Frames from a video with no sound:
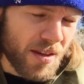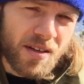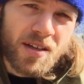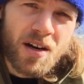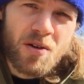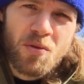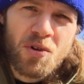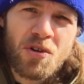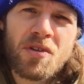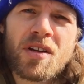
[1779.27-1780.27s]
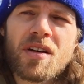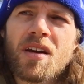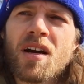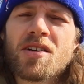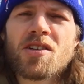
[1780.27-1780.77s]
the entire world and
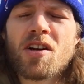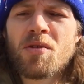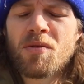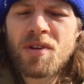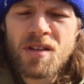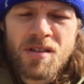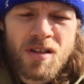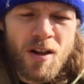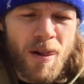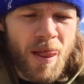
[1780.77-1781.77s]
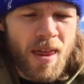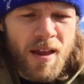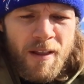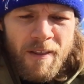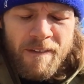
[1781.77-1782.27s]
not shared with us.
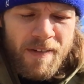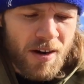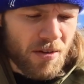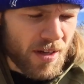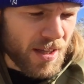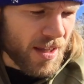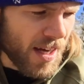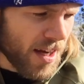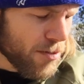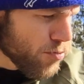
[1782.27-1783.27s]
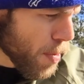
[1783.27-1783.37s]
I don't like that.